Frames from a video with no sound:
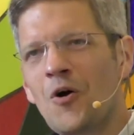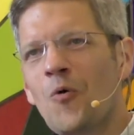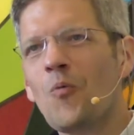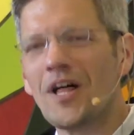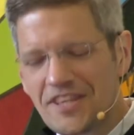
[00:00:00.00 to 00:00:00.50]

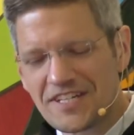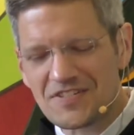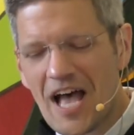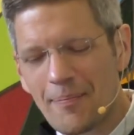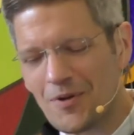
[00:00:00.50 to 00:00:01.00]
While the
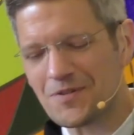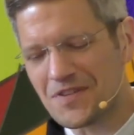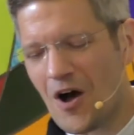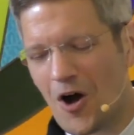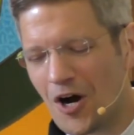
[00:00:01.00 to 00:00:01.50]
disciples
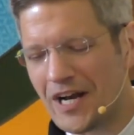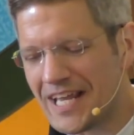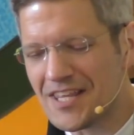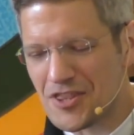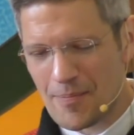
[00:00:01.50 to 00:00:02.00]
are
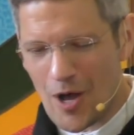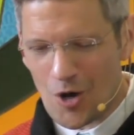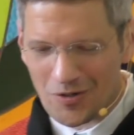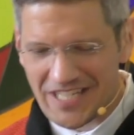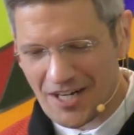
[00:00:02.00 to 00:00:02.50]
in the
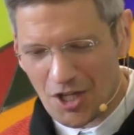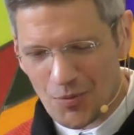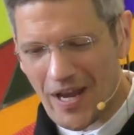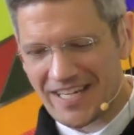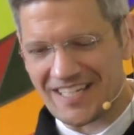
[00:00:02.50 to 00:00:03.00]
boat and on the
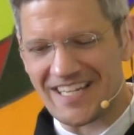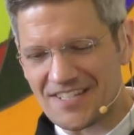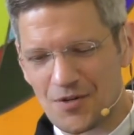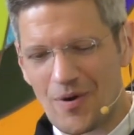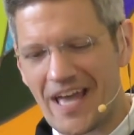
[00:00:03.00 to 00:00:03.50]
way to
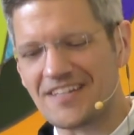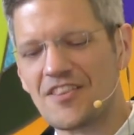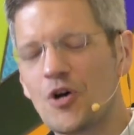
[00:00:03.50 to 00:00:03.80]
Gennesaret,